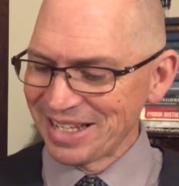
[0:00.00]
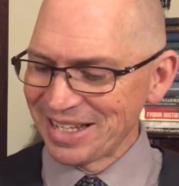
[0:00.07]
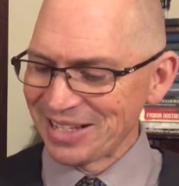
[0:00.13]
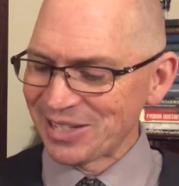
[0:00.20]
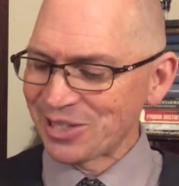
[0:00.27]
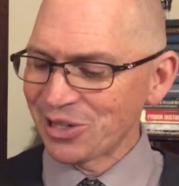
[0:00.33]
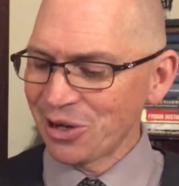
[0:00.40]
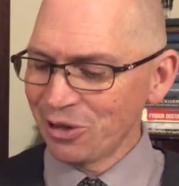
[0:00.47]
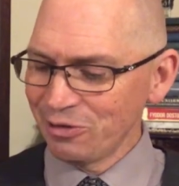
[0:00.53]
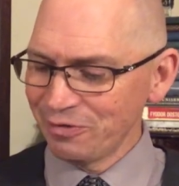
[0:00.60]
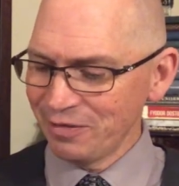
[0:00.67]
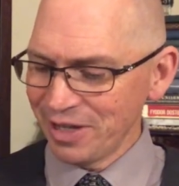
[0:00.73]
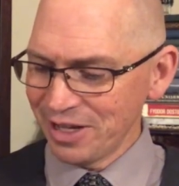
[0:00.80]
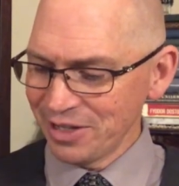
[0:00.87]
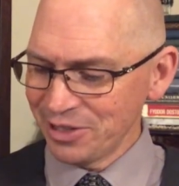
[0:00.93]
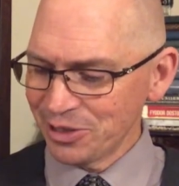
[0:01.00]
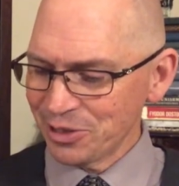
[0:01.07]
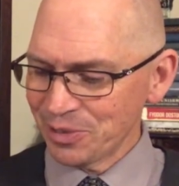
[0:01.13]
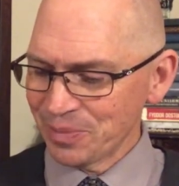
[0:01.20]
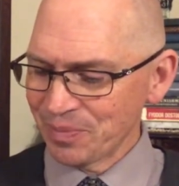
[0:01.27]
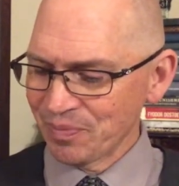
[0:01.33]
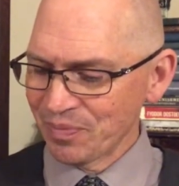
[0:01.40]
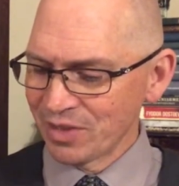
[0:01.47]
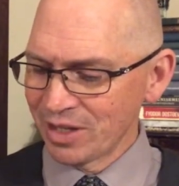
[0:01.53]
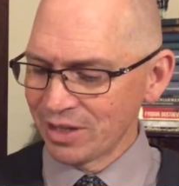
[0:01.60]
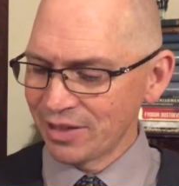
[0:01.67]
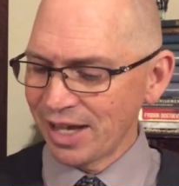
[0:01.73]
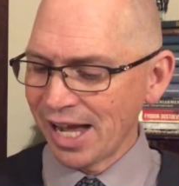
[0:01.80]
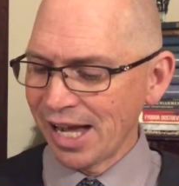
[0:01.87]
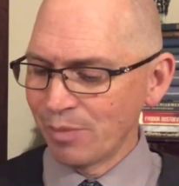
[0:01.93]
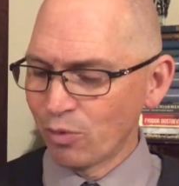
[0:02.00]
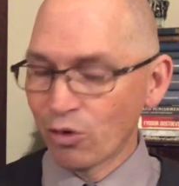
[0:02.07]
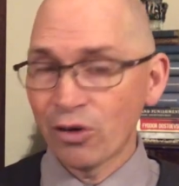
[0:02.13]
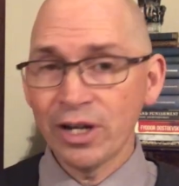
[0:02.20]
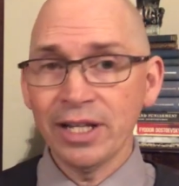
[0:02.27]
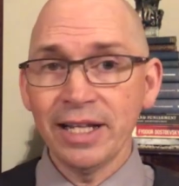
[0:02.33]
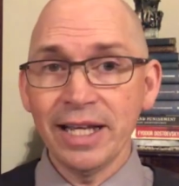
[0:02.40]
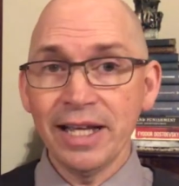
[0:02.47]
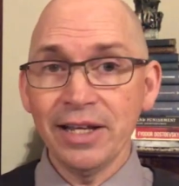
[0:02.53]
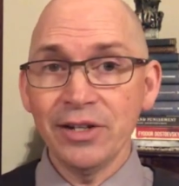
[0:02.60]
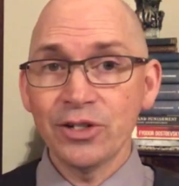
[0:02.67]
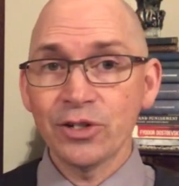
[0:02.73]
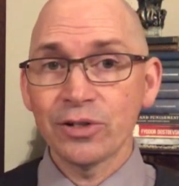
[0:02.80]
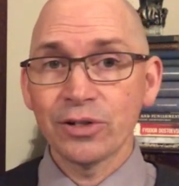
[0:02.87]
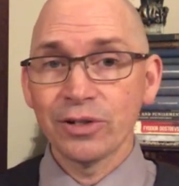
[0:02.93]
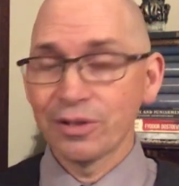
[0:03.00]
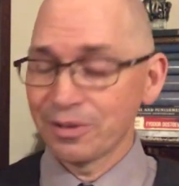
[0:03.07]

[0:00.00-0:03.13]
Skullface, the Hyborian Age,